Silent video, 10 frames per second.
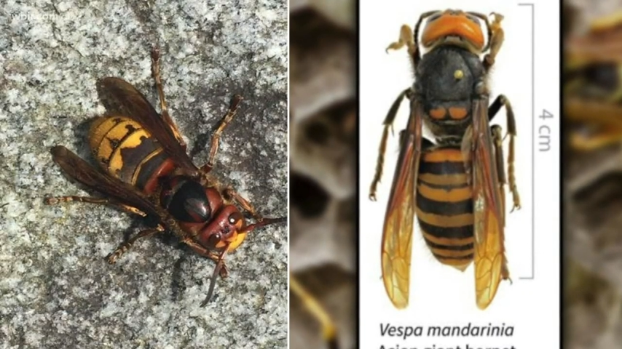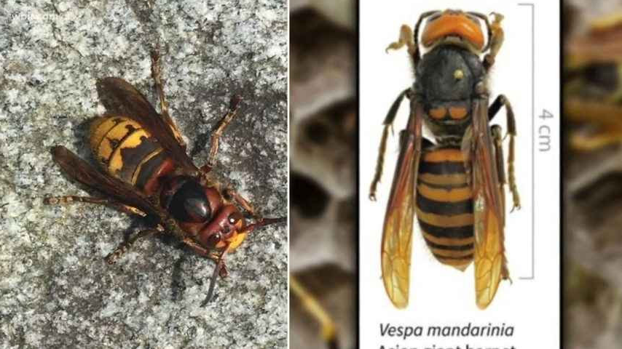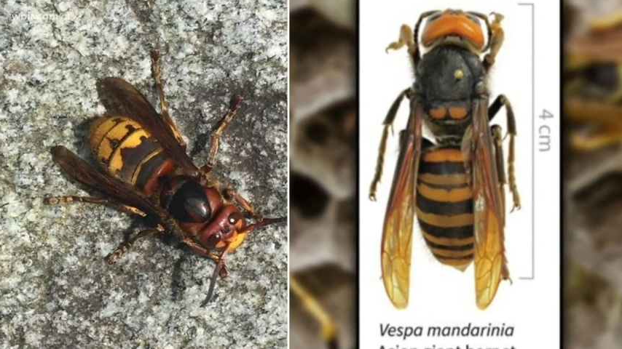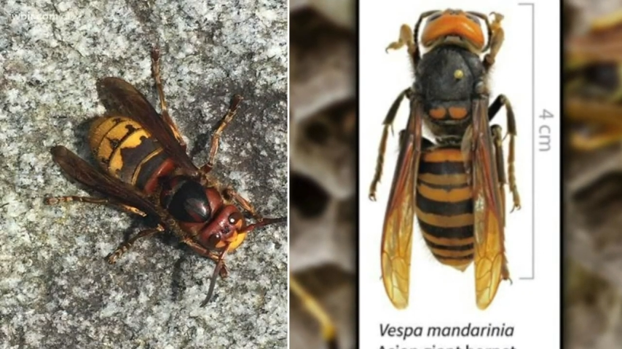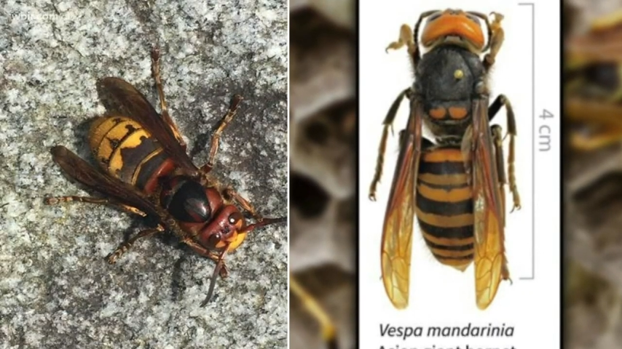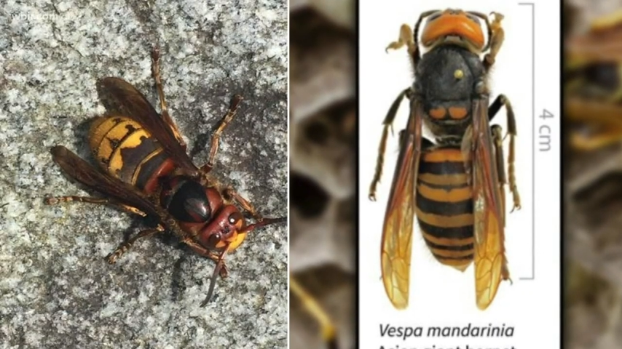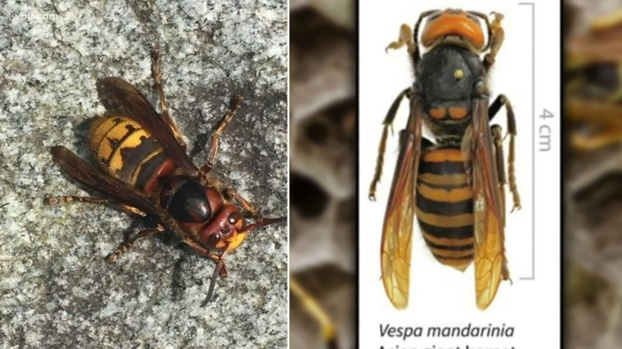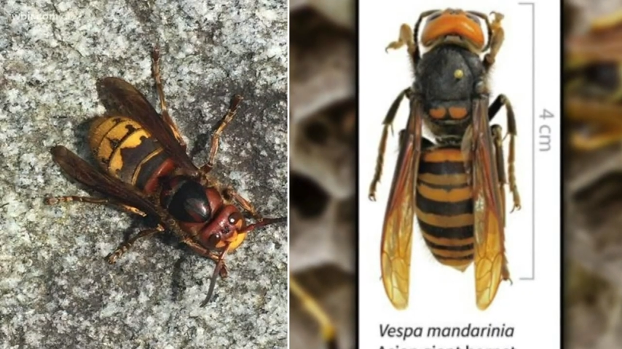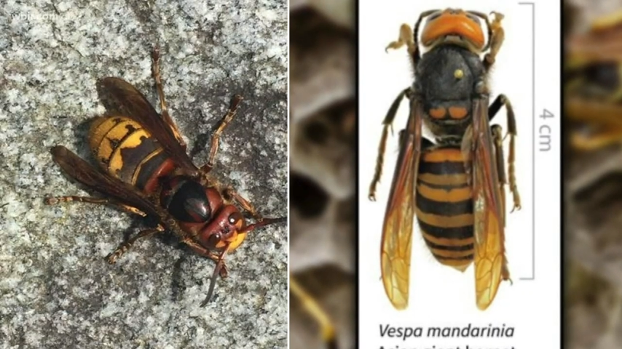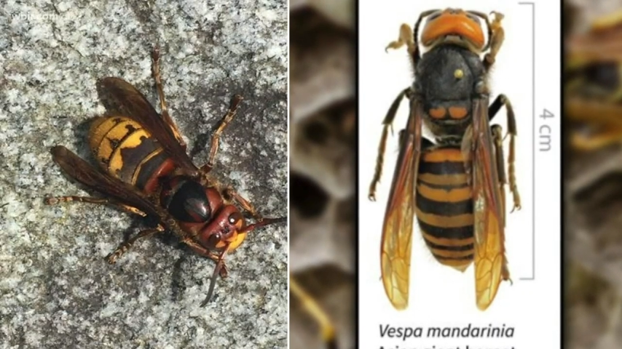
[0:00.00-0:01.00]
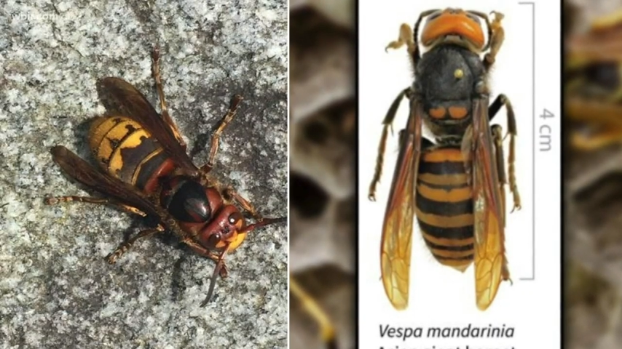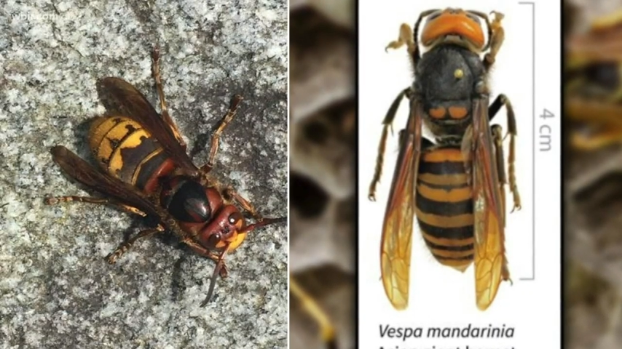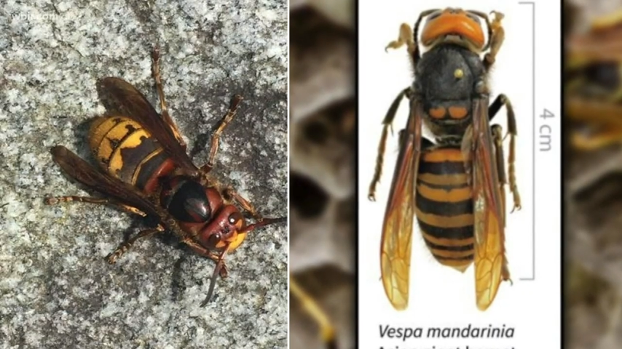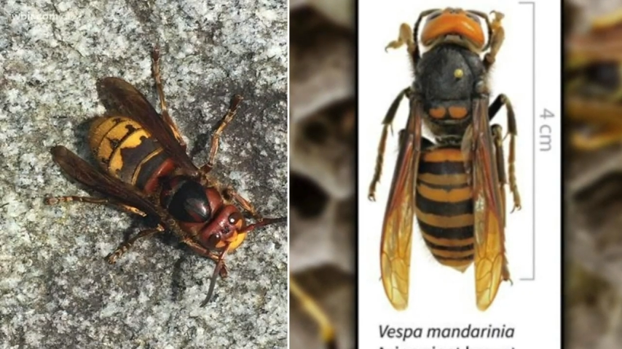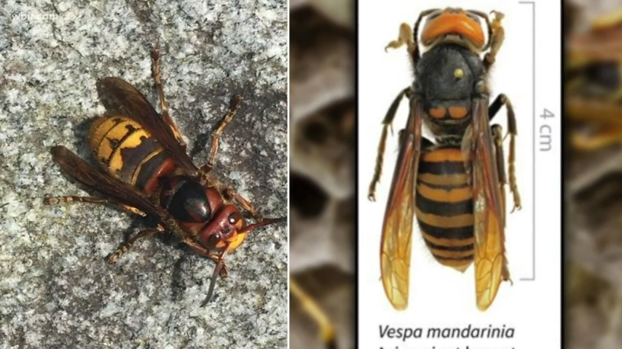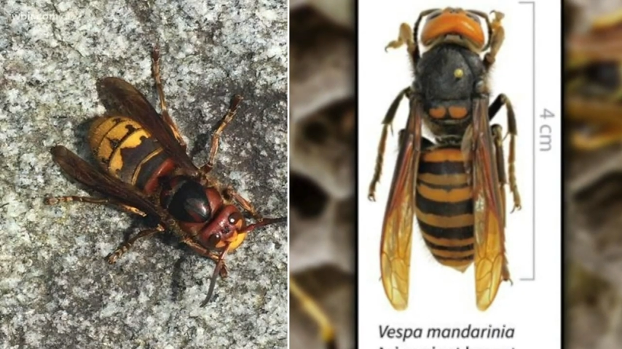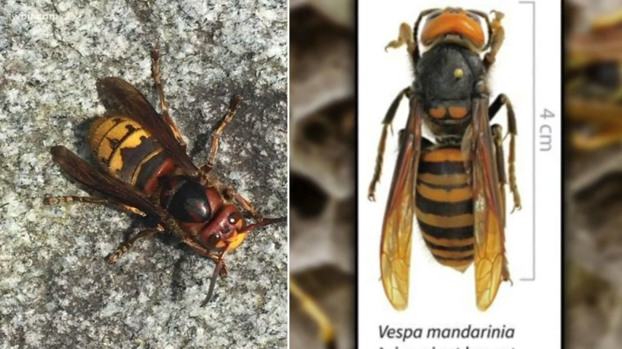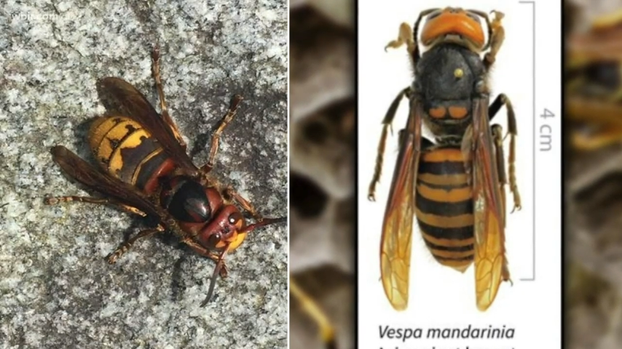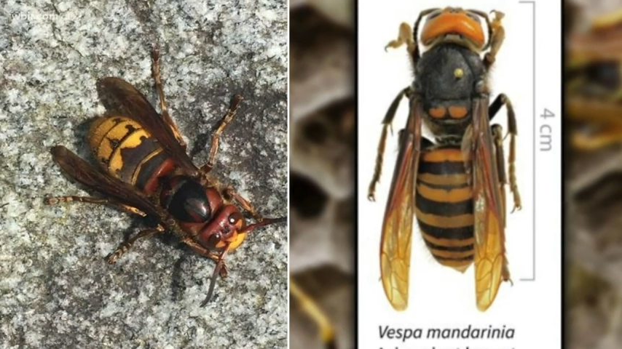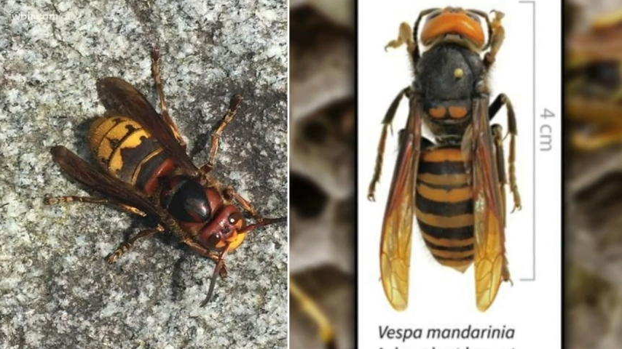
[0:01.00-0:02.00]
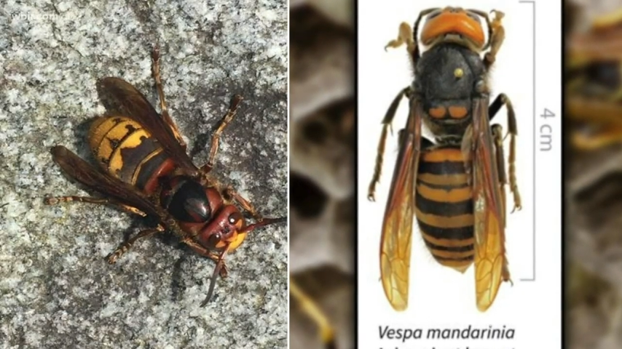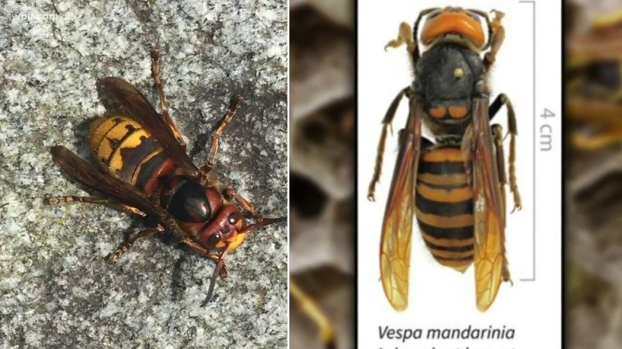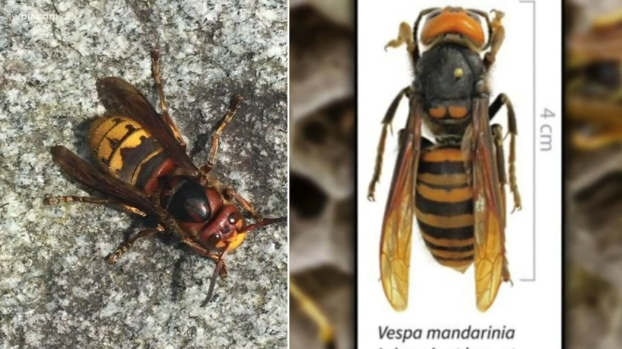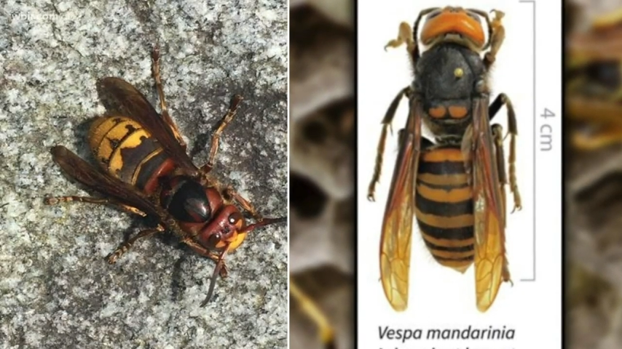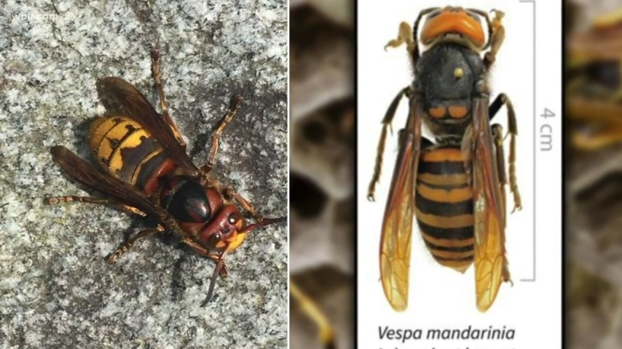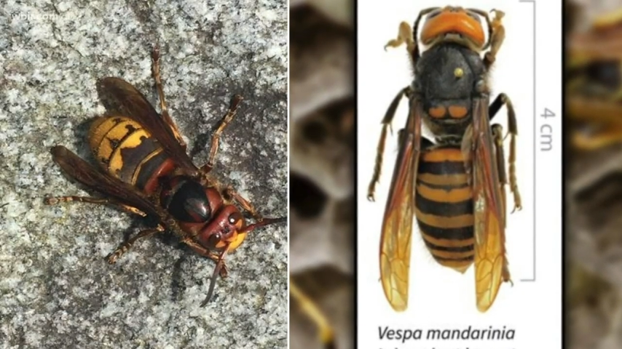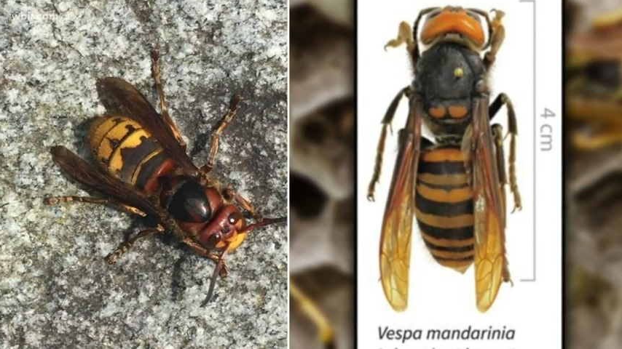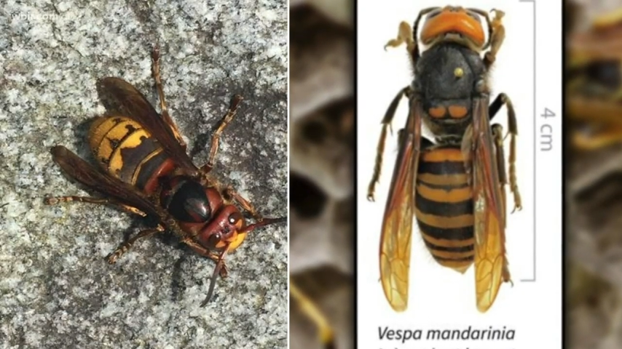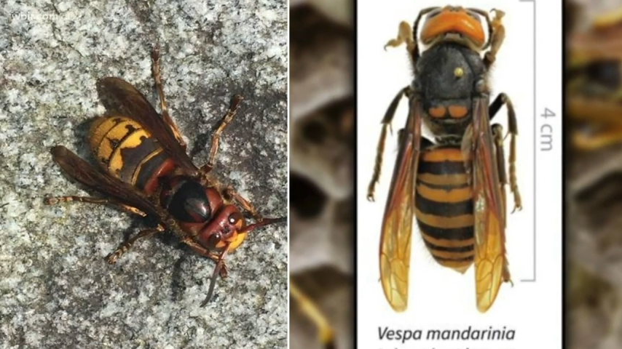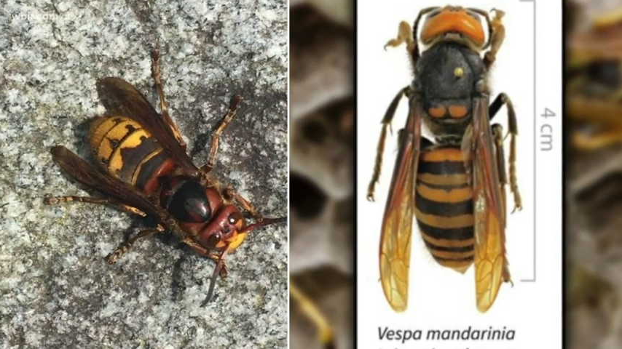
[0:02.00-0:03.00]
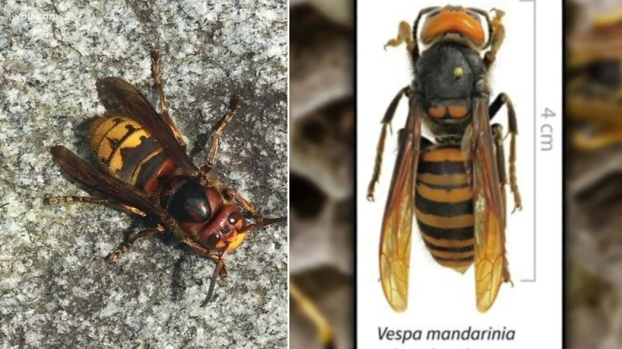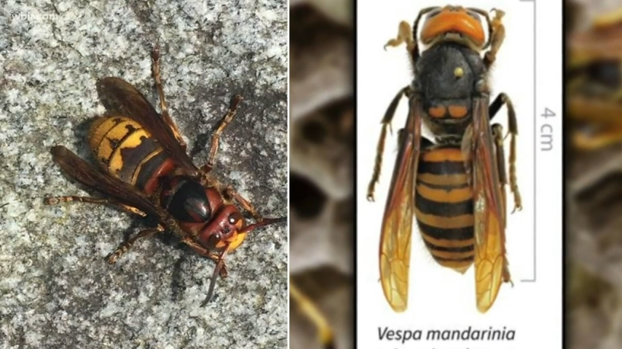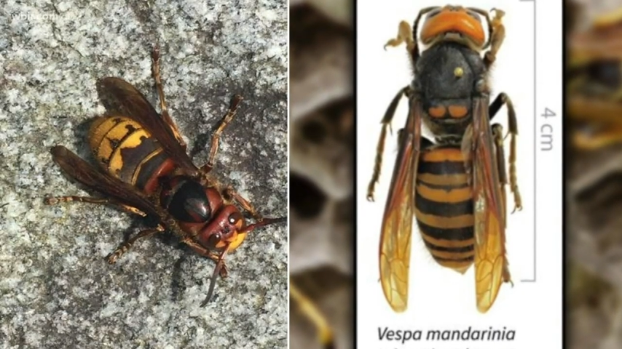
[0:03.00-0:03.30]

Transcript: (no speaker visible)